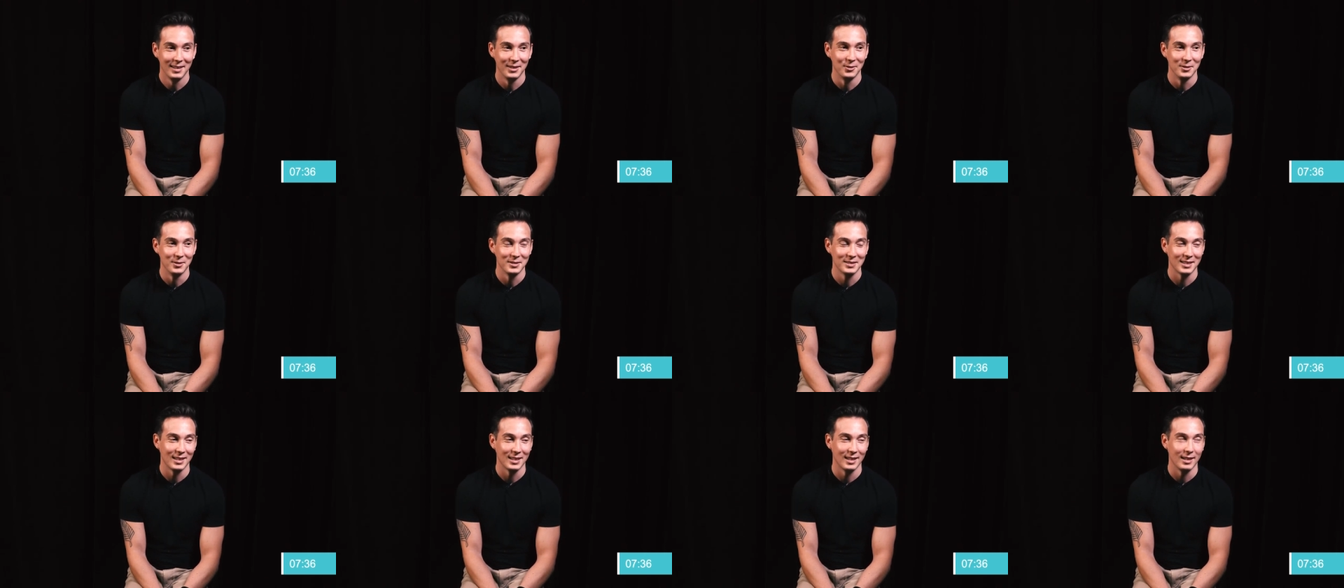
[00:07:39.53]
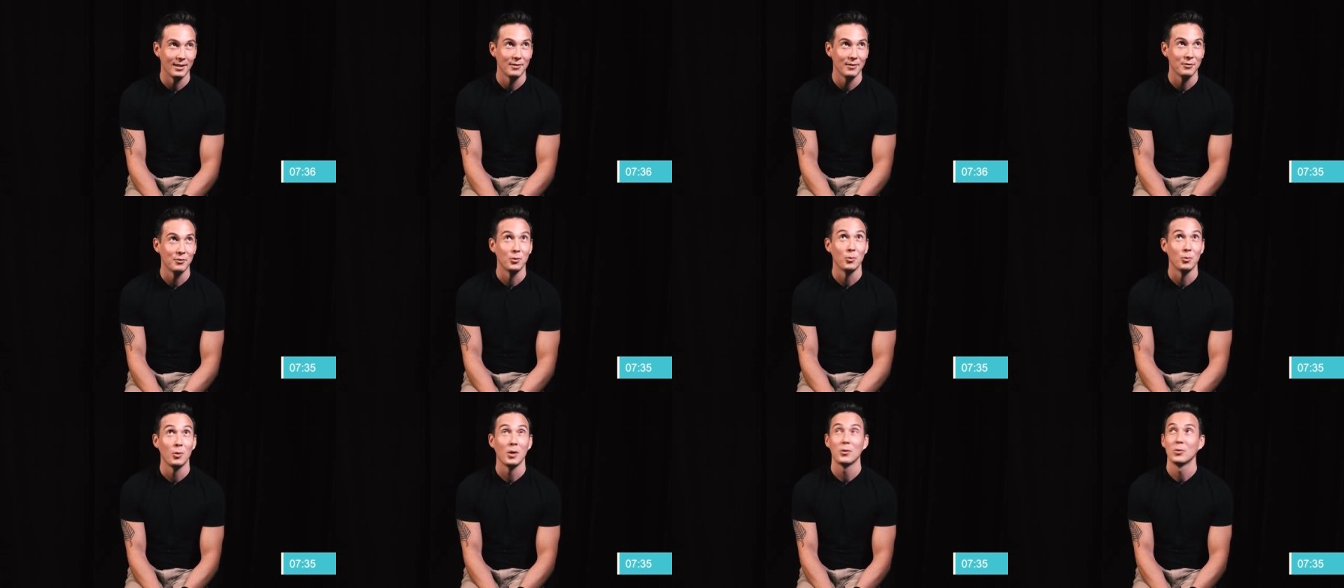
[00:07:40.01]
It was,
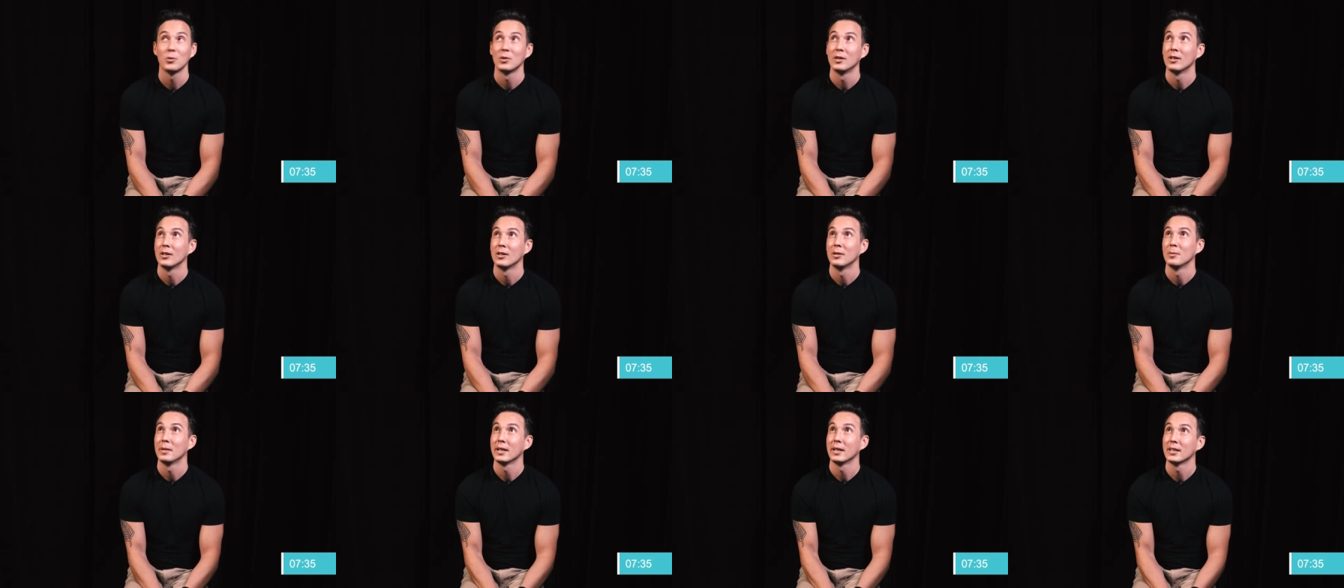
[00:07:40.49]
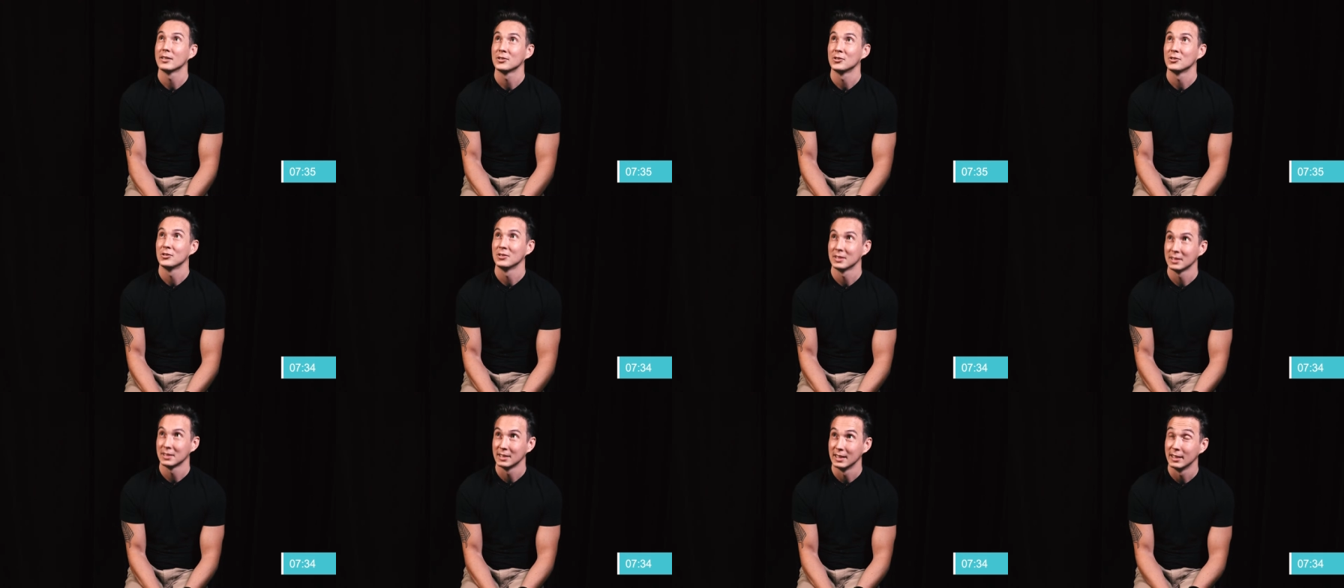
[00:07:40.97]
for what we are about
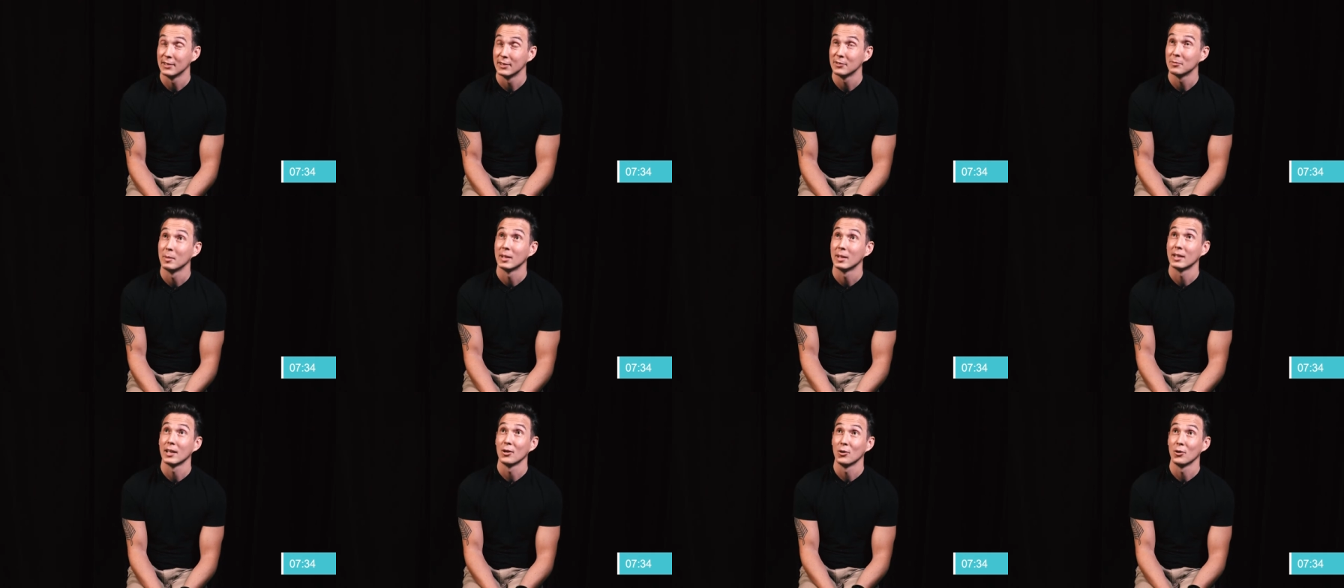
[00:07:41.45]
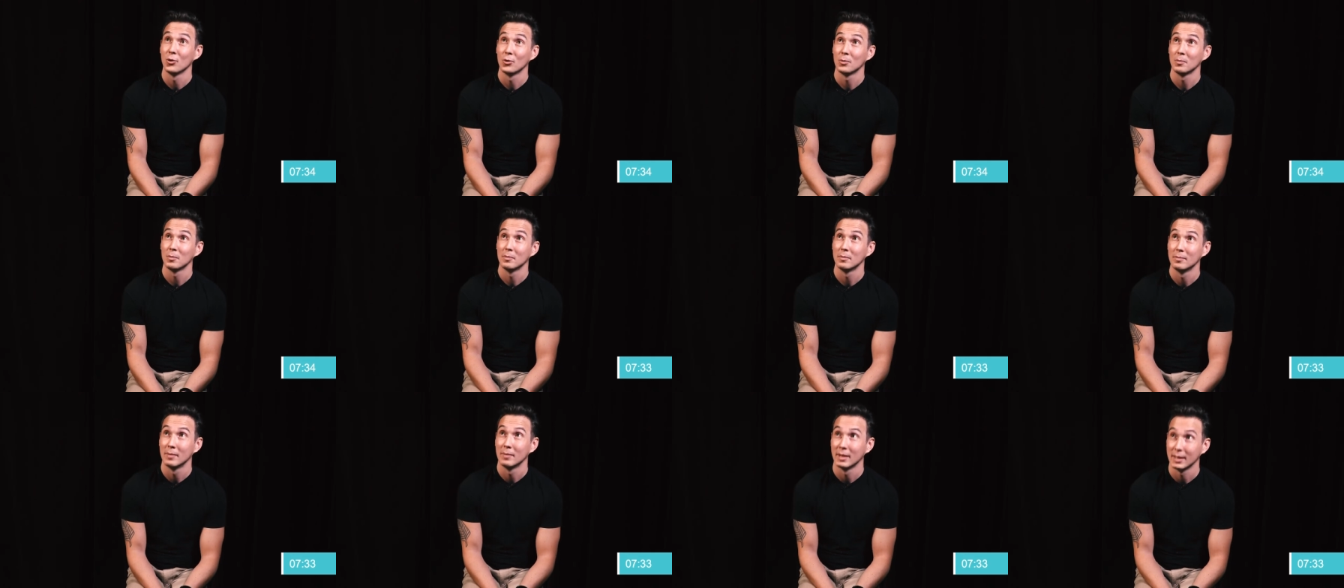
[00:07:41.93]
to receive, may the Lord
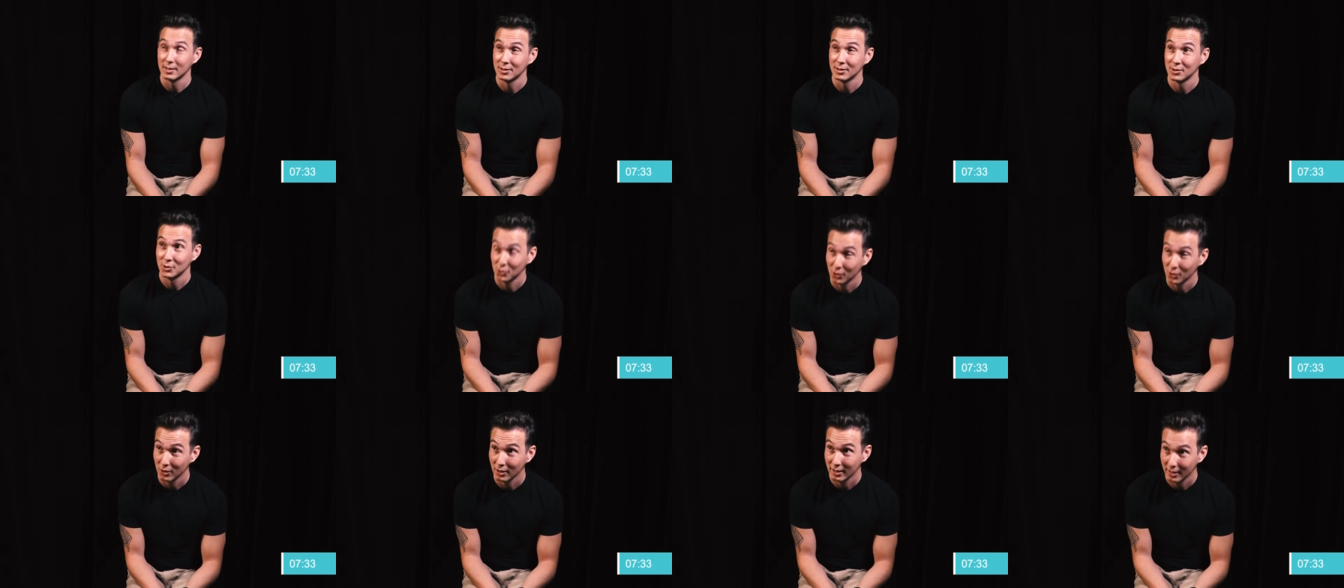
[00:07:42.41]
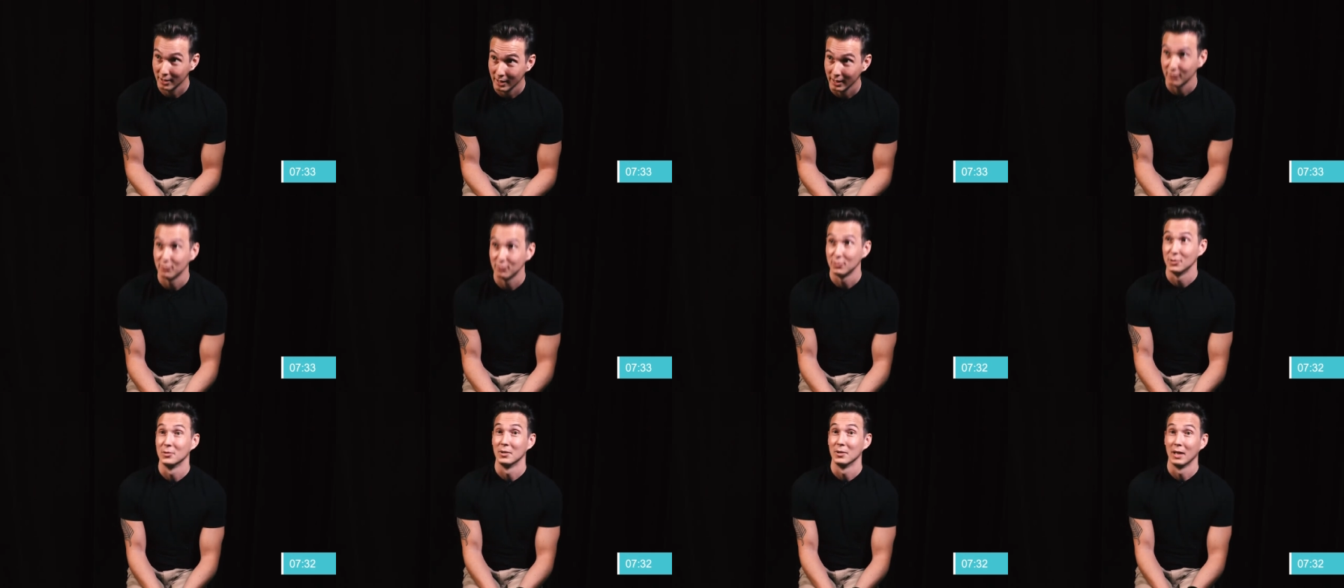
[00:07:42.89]
make us truly
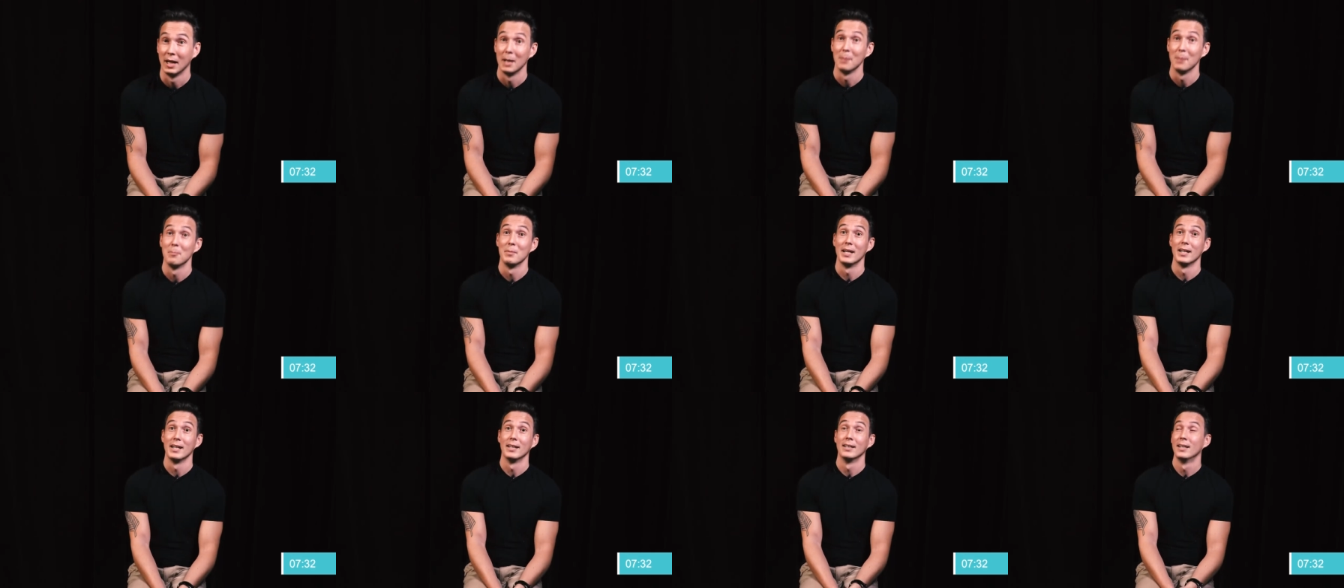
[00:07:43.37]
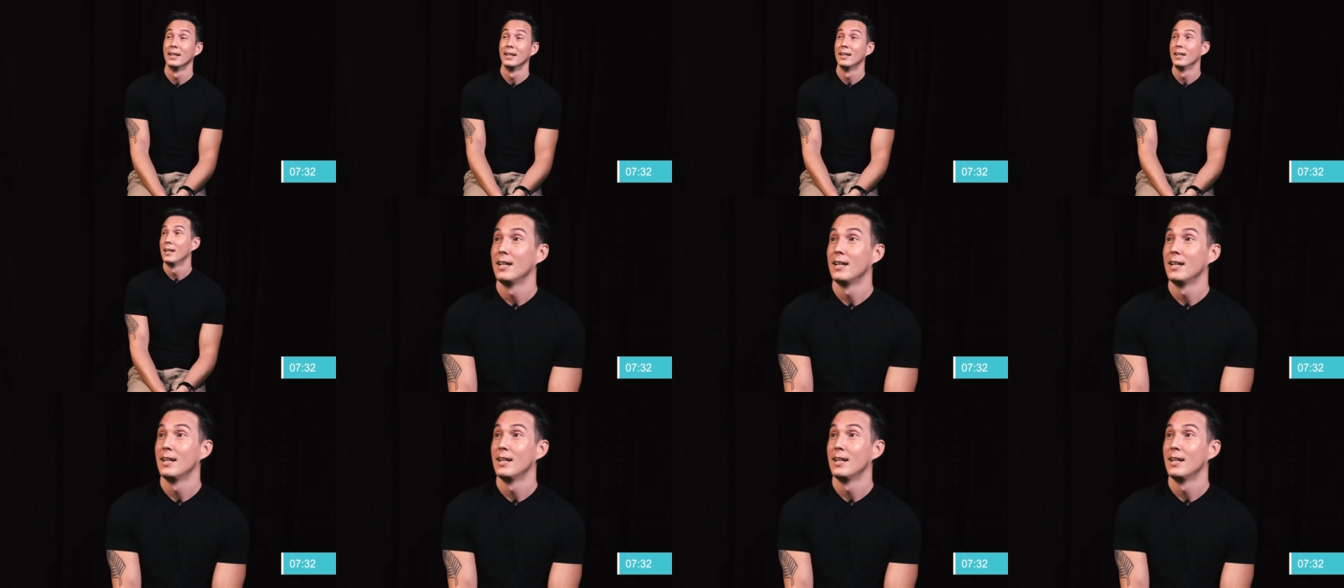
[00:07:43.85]
thankful, amen.